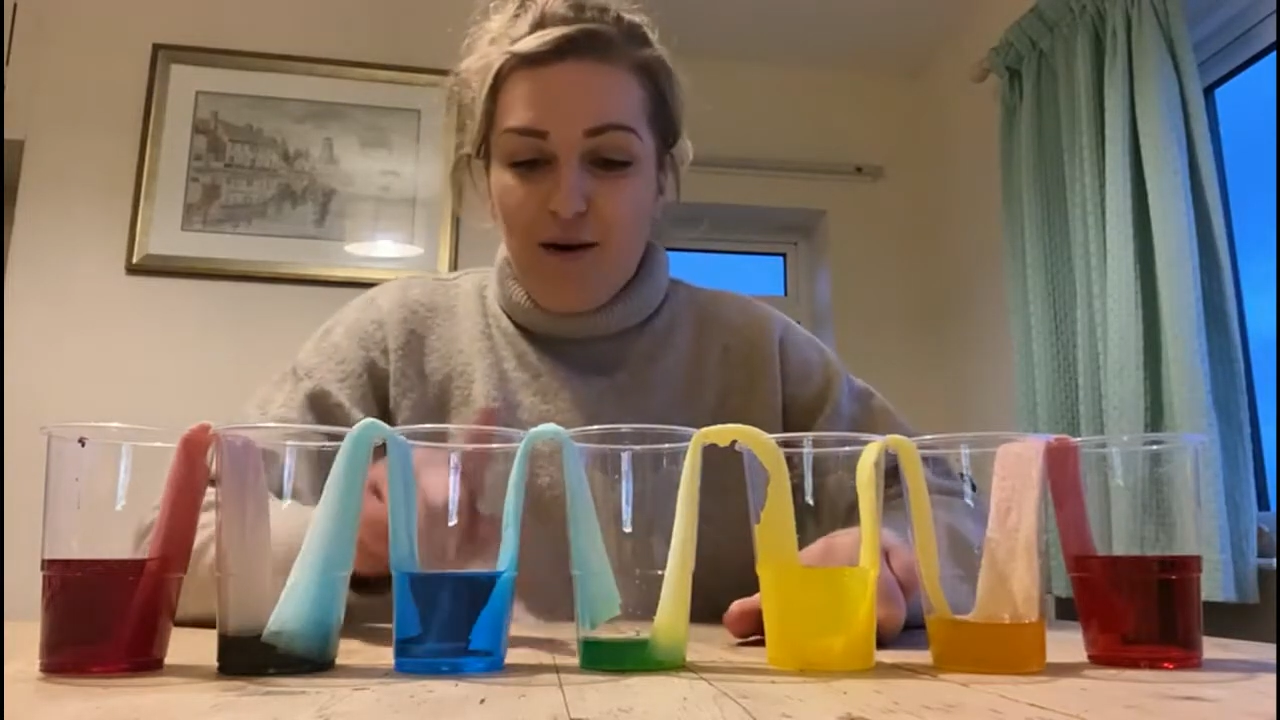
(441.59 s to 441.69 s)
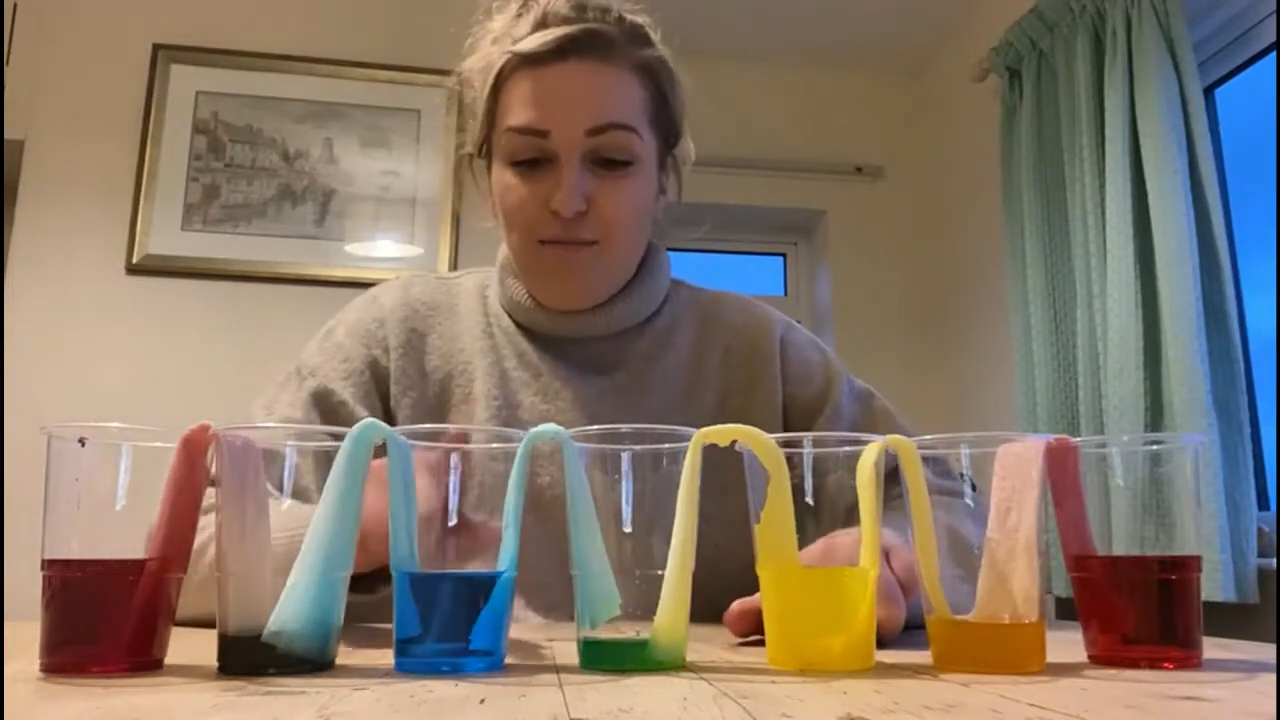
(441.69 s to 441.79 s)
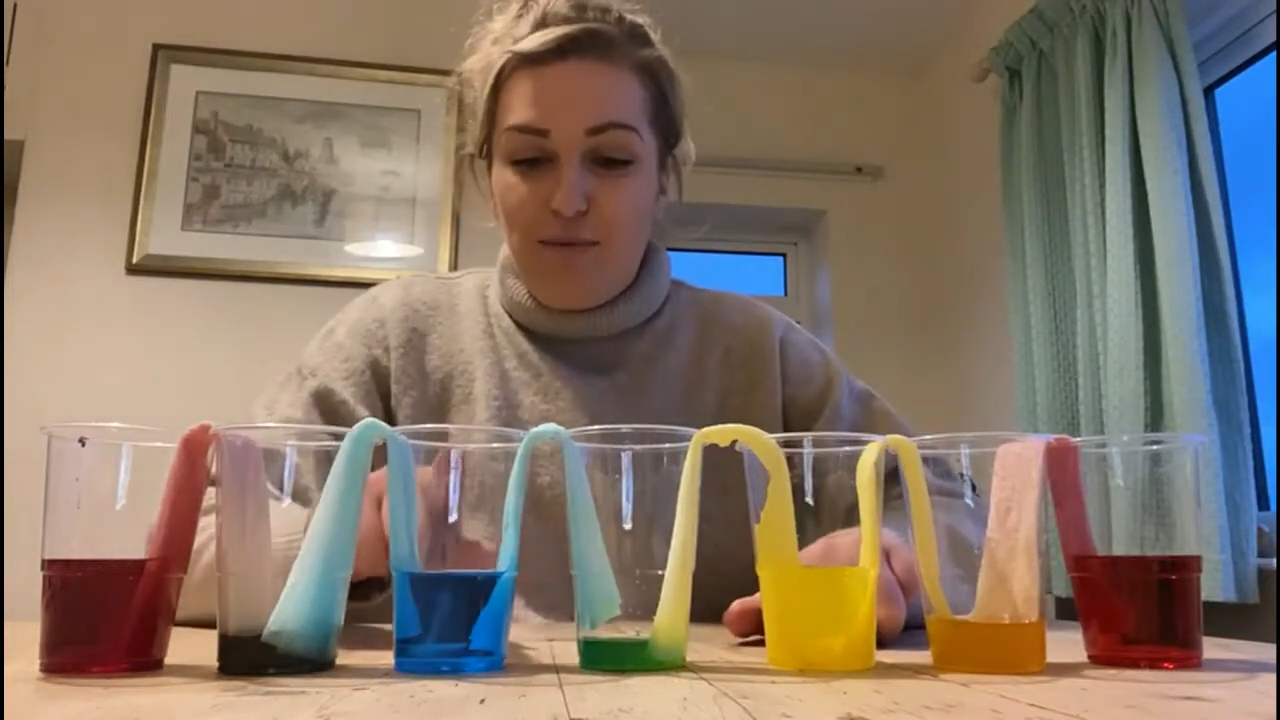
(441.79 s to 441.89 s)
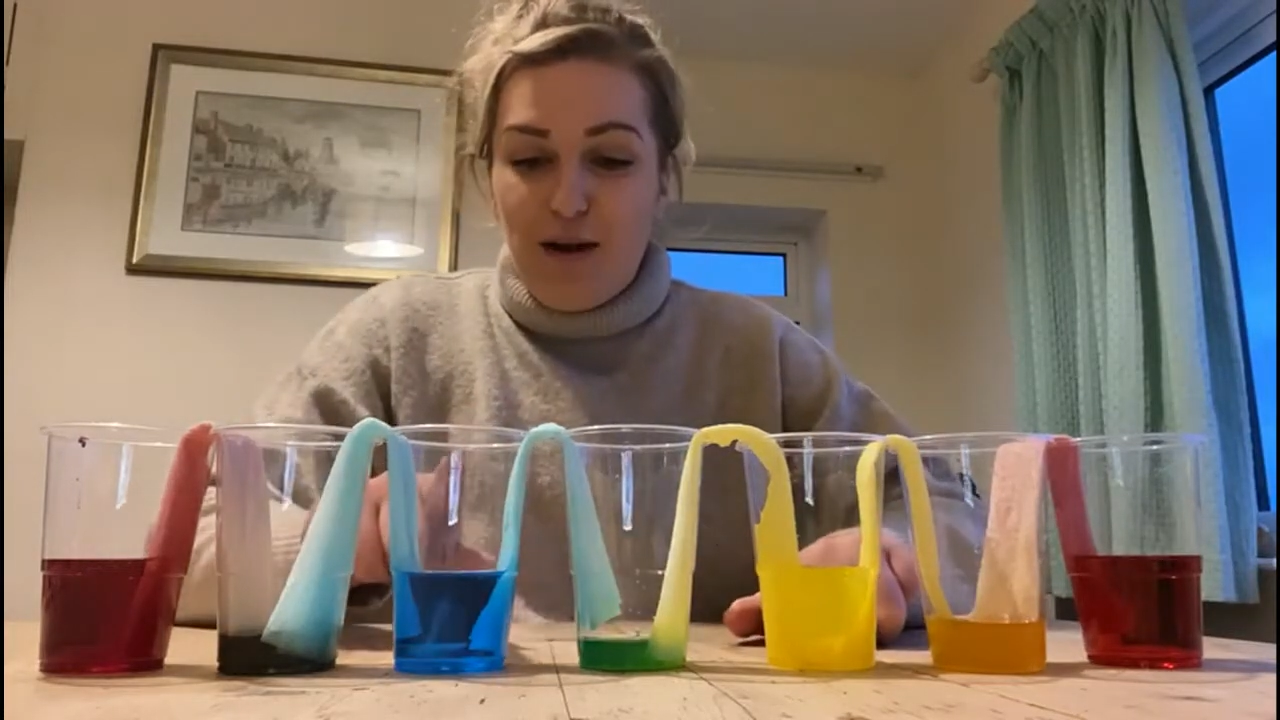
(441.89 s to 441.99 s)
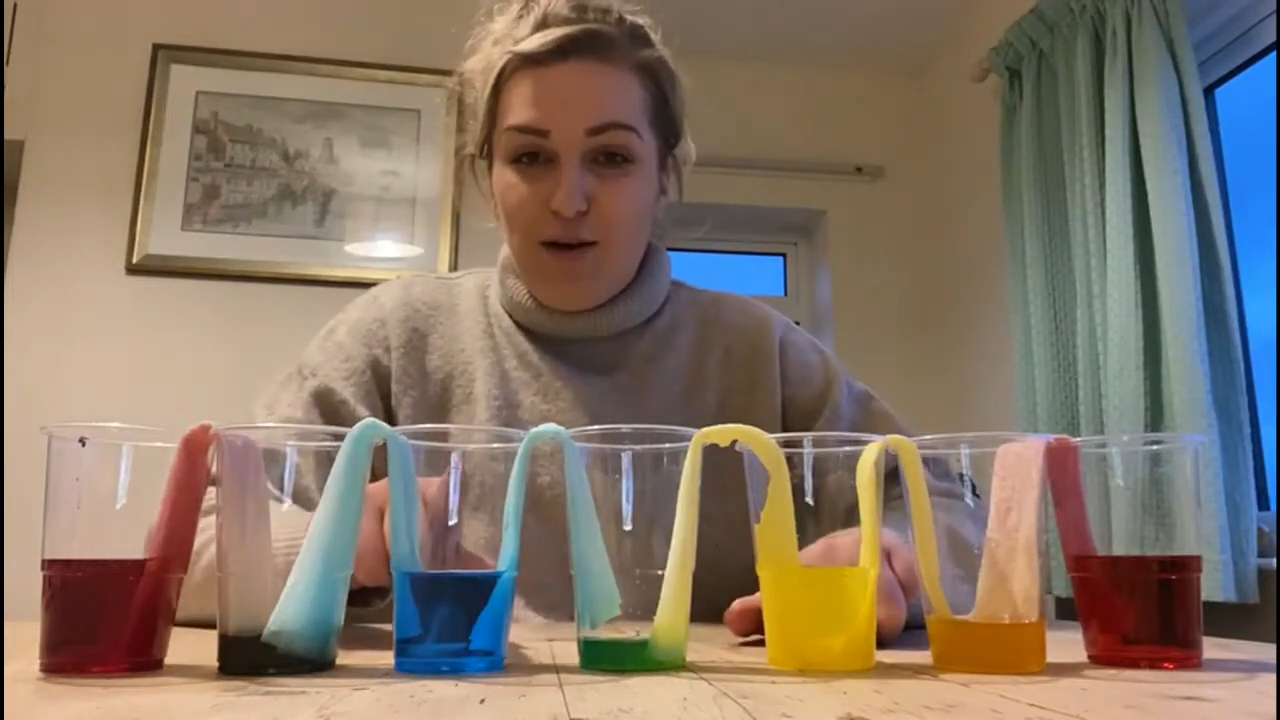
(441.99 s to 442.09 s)
and
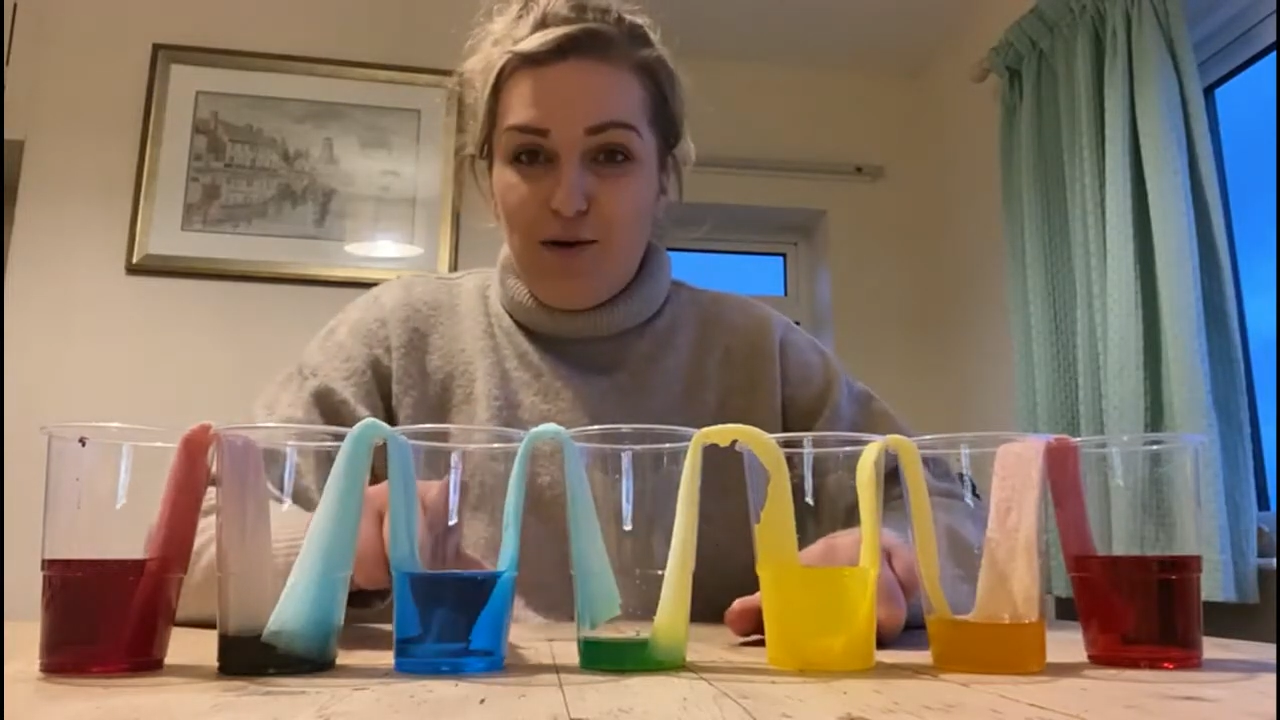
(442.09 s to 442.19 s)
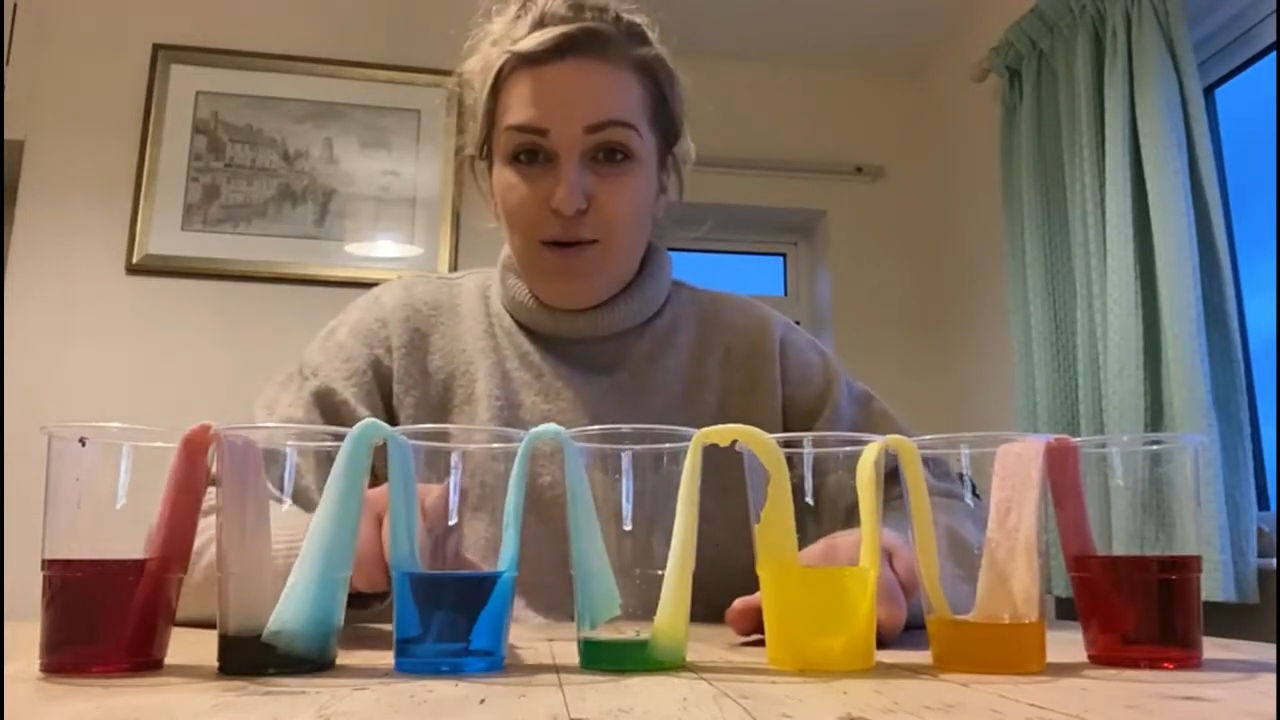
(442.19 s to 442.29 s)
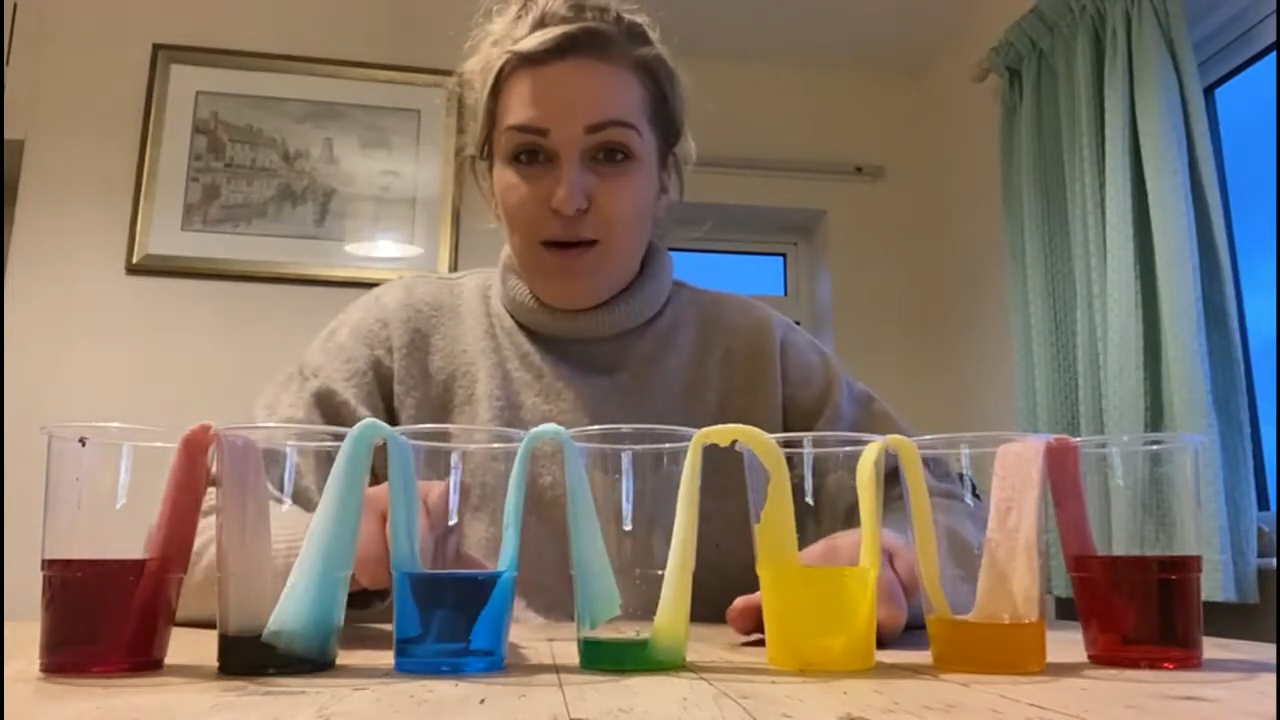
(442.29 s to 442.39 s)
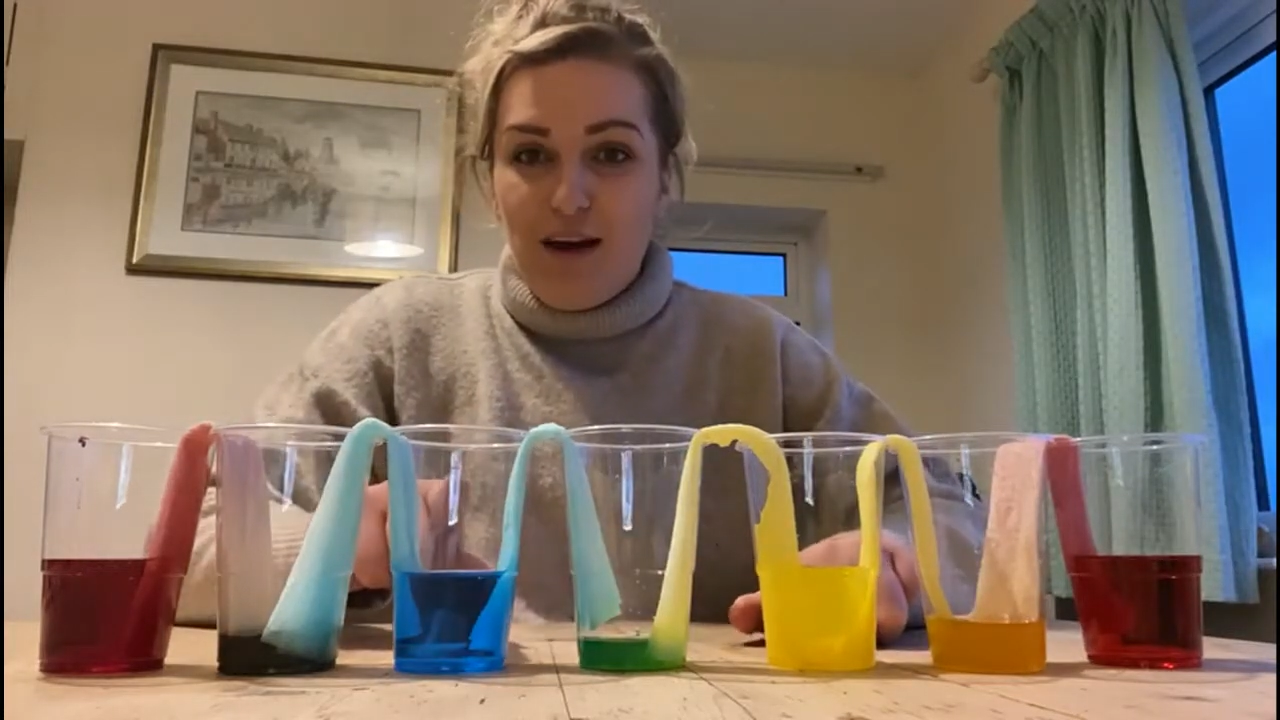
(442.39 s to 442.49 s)
blue